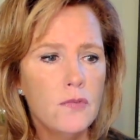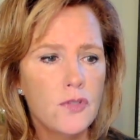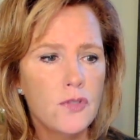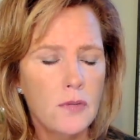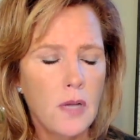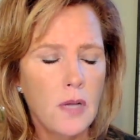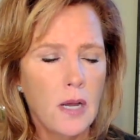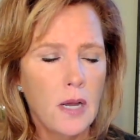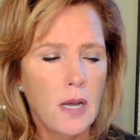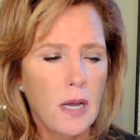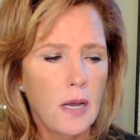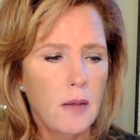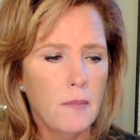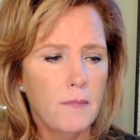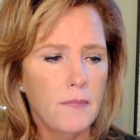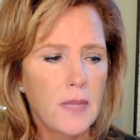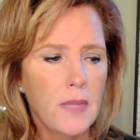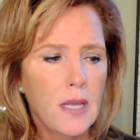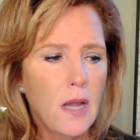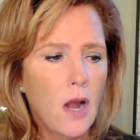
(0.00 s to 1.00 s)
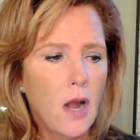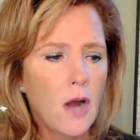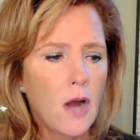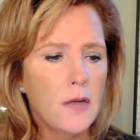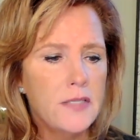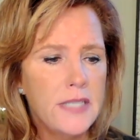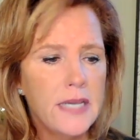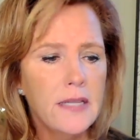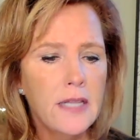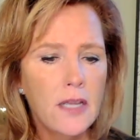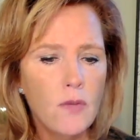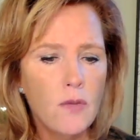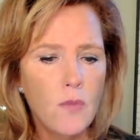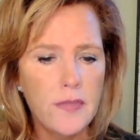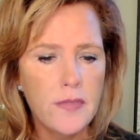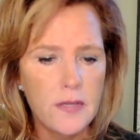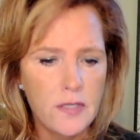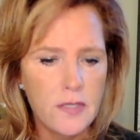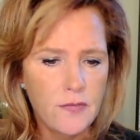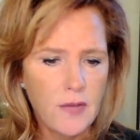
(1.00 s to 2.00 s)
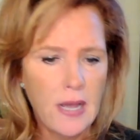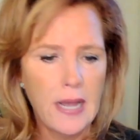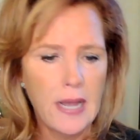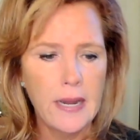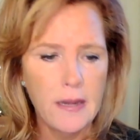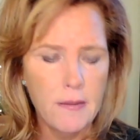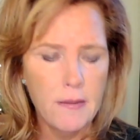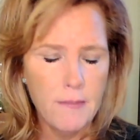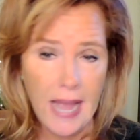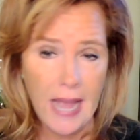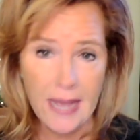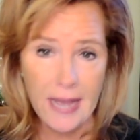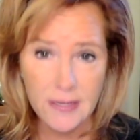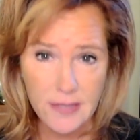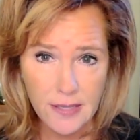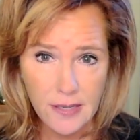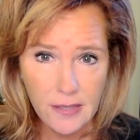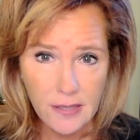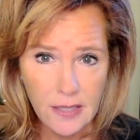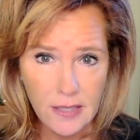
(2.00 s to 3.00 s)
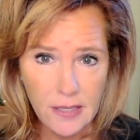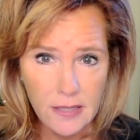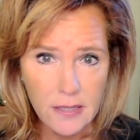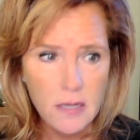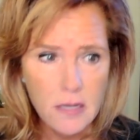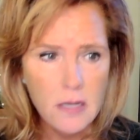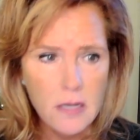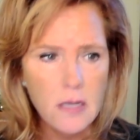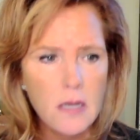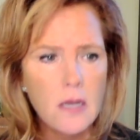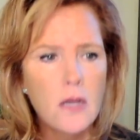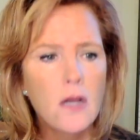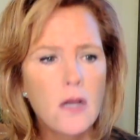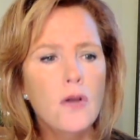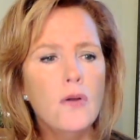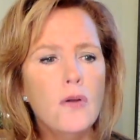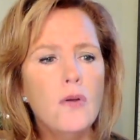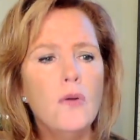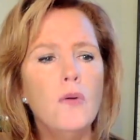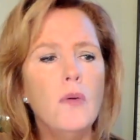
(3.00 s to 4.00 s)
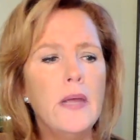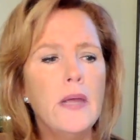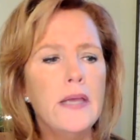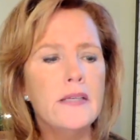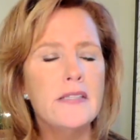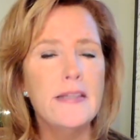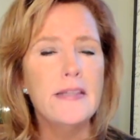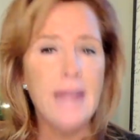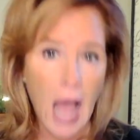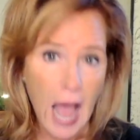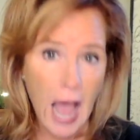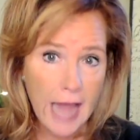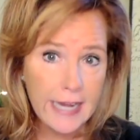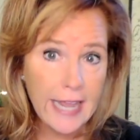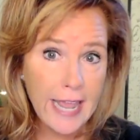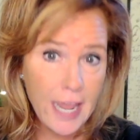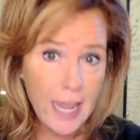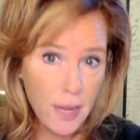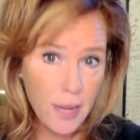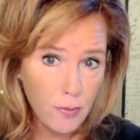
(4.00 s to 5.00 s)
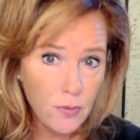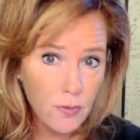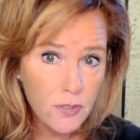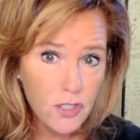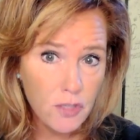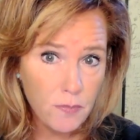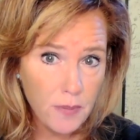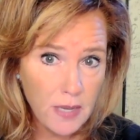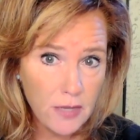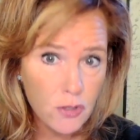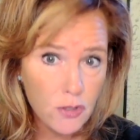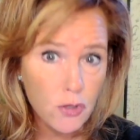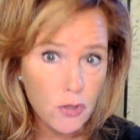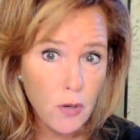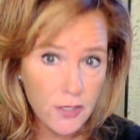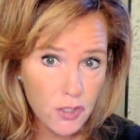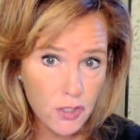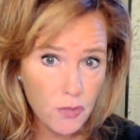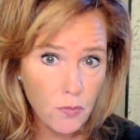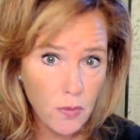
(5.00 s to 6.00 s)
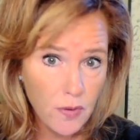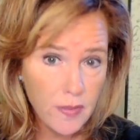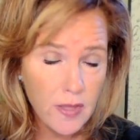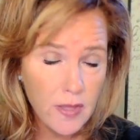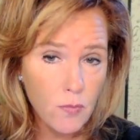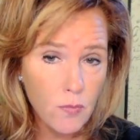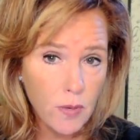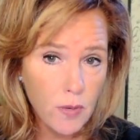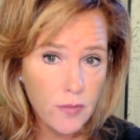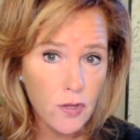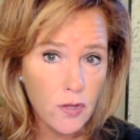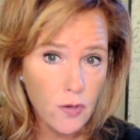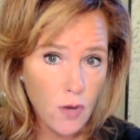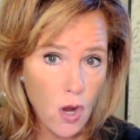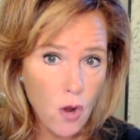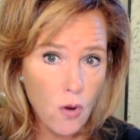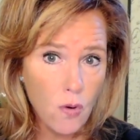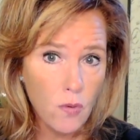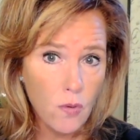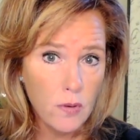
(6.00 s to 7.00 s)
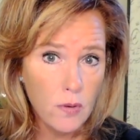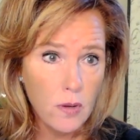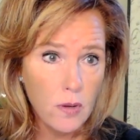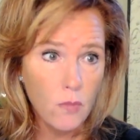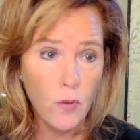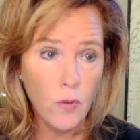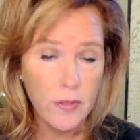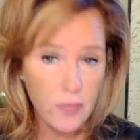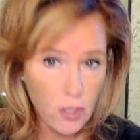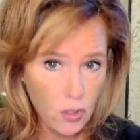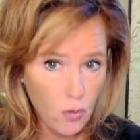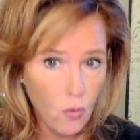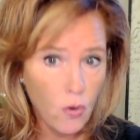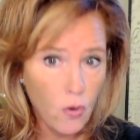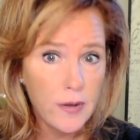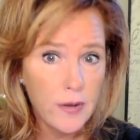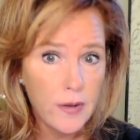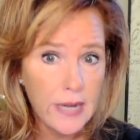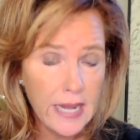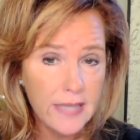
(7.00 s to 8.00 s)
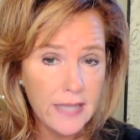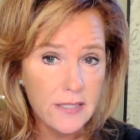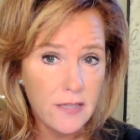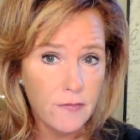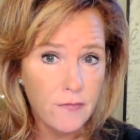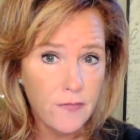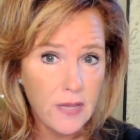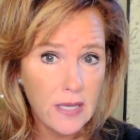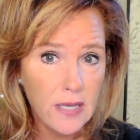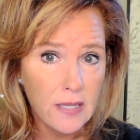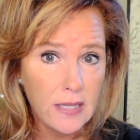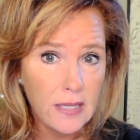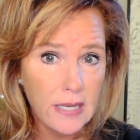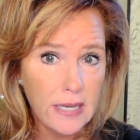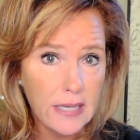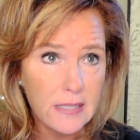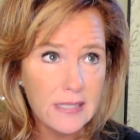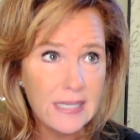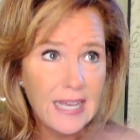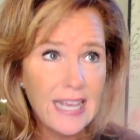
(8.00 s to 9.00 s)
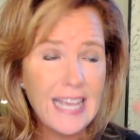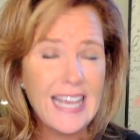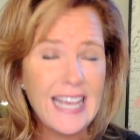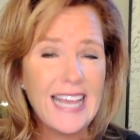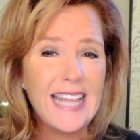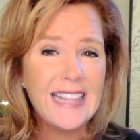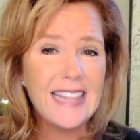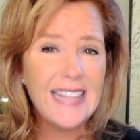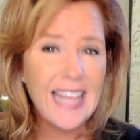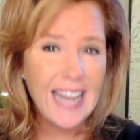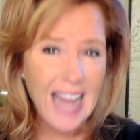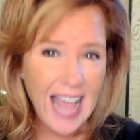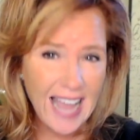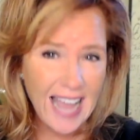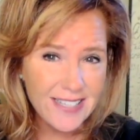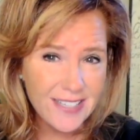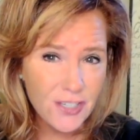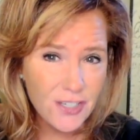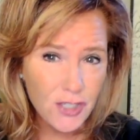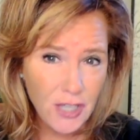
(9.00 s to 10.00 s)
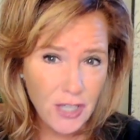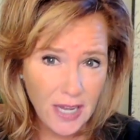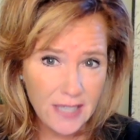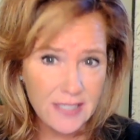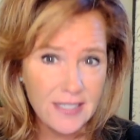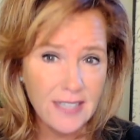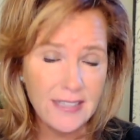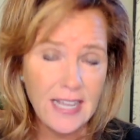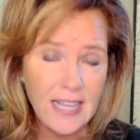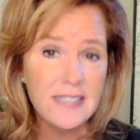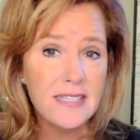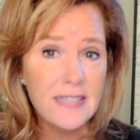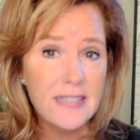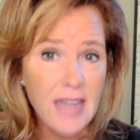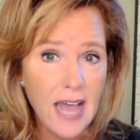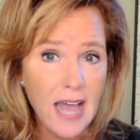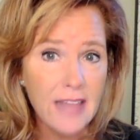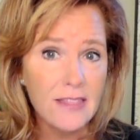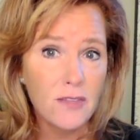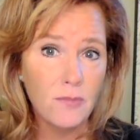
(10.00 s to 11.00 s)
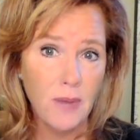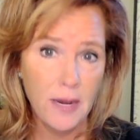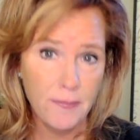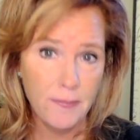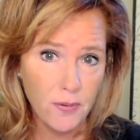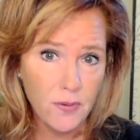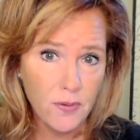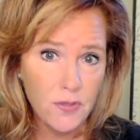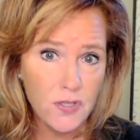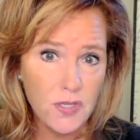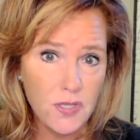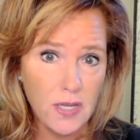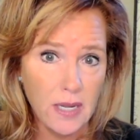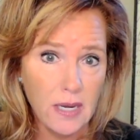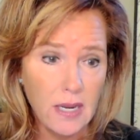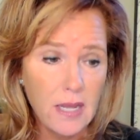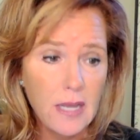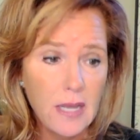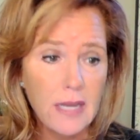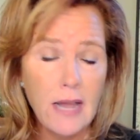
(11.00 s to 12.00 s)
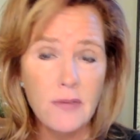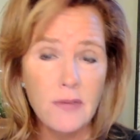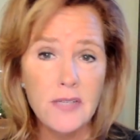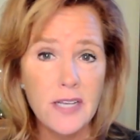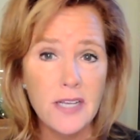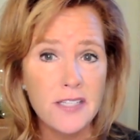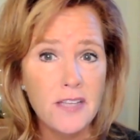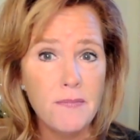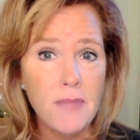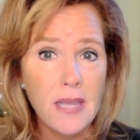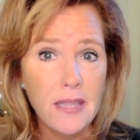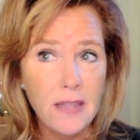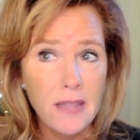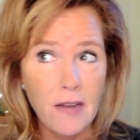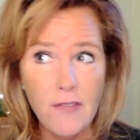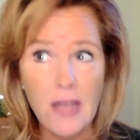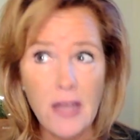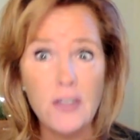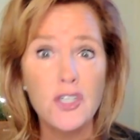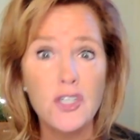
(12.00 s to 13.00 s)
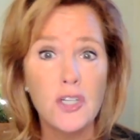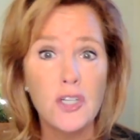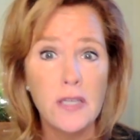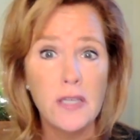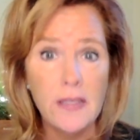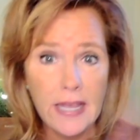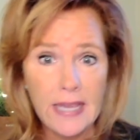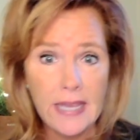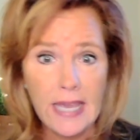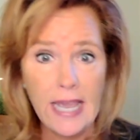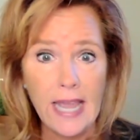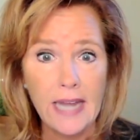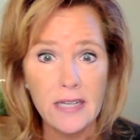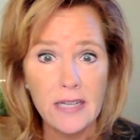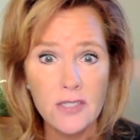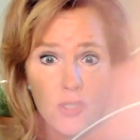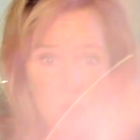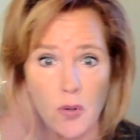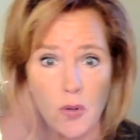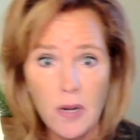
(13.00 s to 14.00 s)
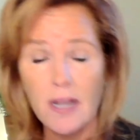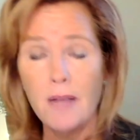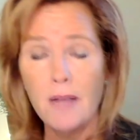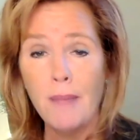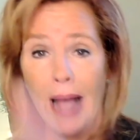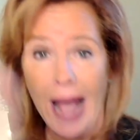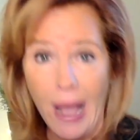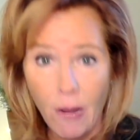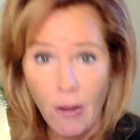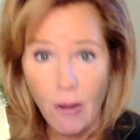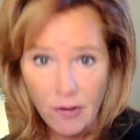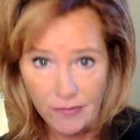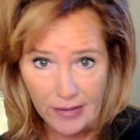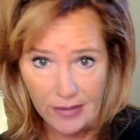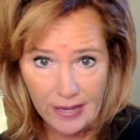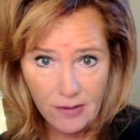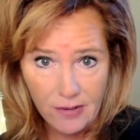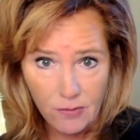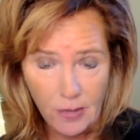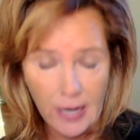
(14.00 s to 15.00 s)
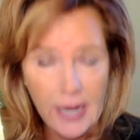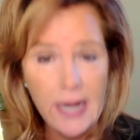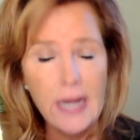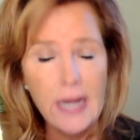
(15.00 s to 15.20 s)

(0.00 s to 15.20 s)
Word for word: are dealing with a divine masculine who is not able to be trustworthy with your needs and feelings, then I suggest that that's not the right person. Now, it doesn't mean that eventually they can't sort of come out of it, right?